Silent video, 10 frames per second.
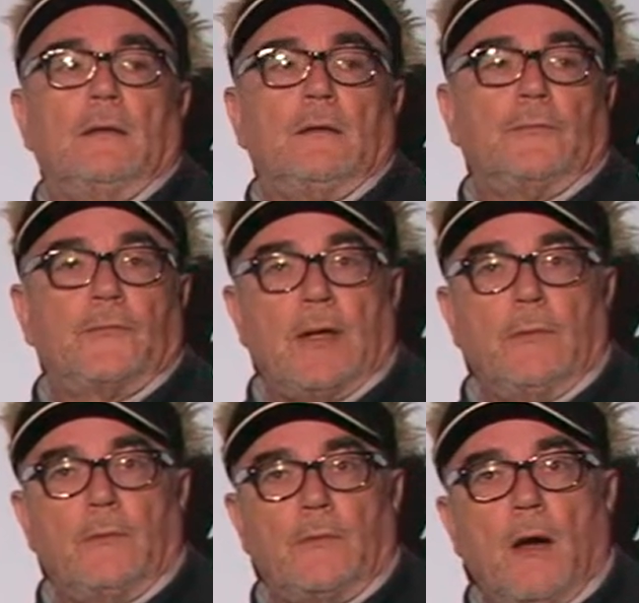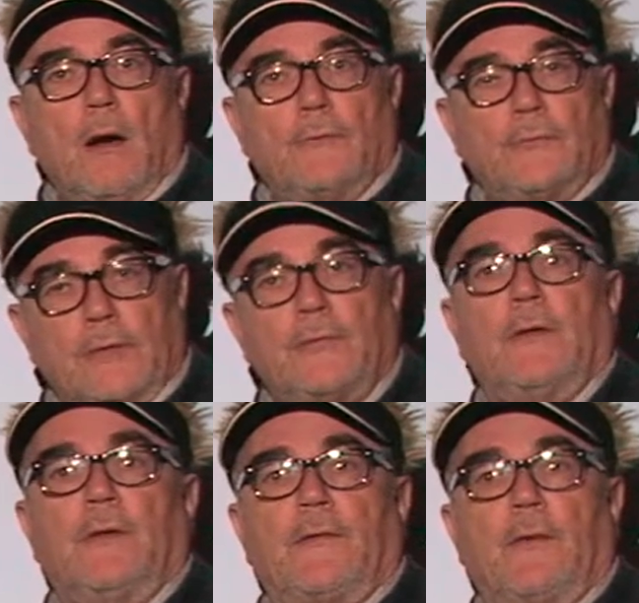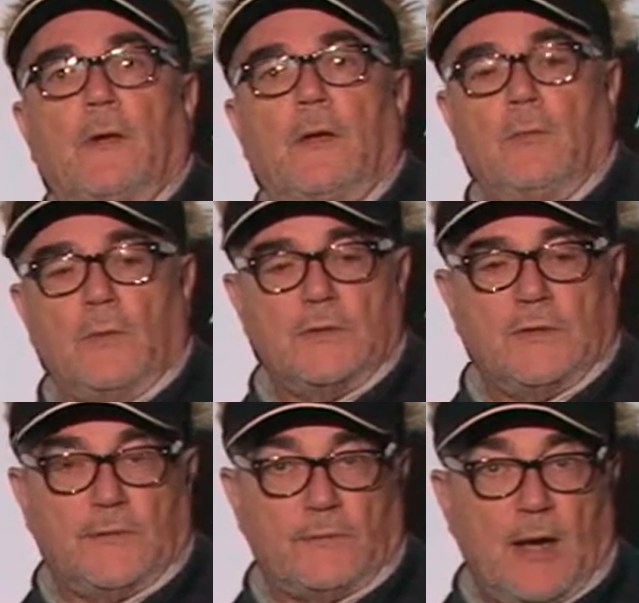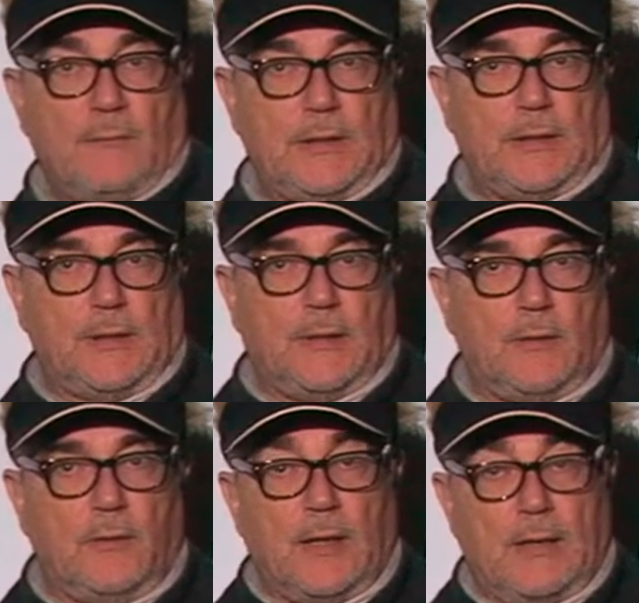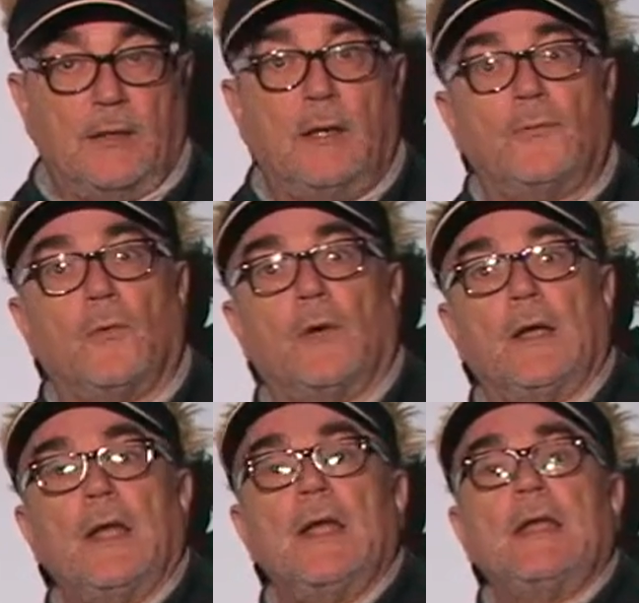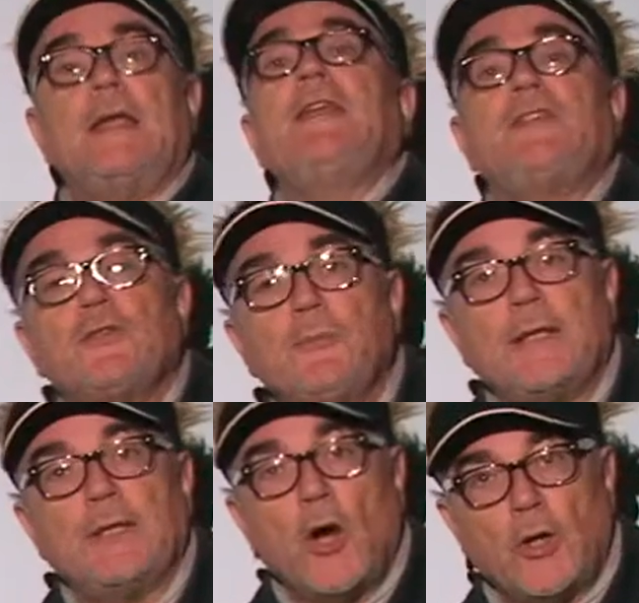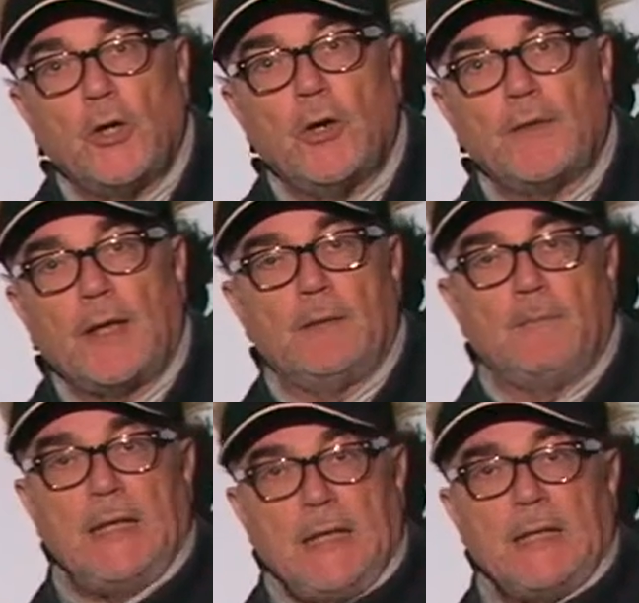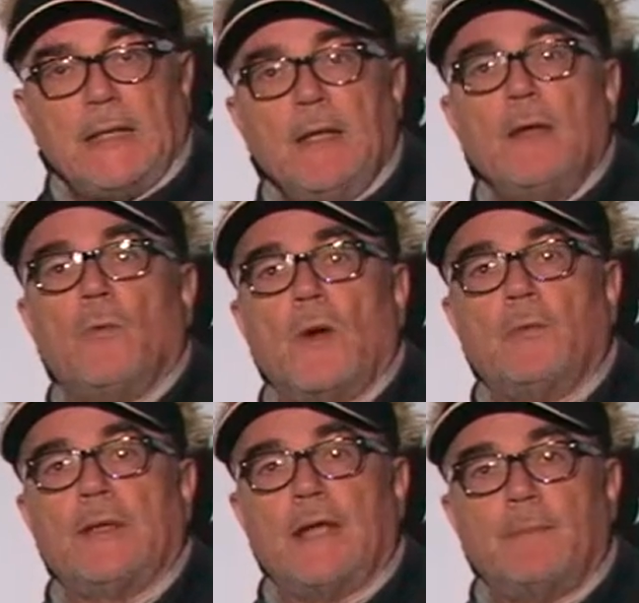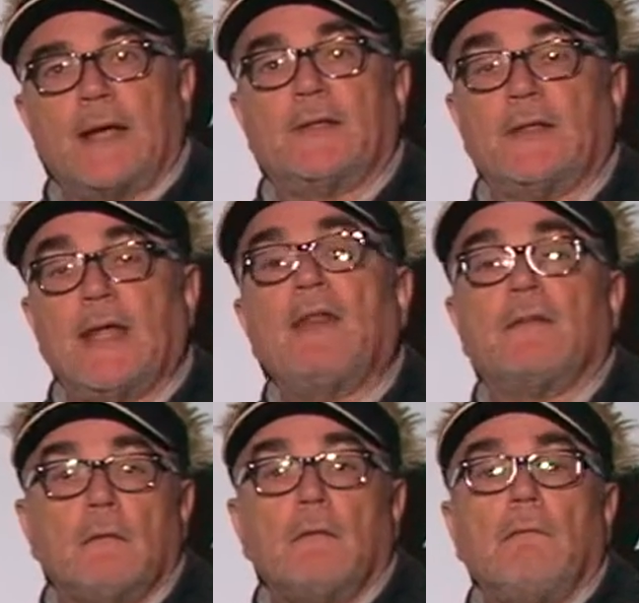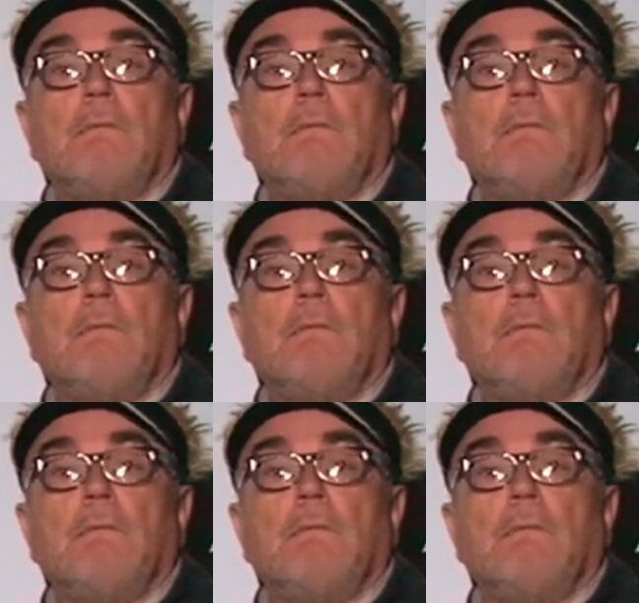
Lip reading: frame of reference which is traveling, and therefore he should be younger than me when we get back together.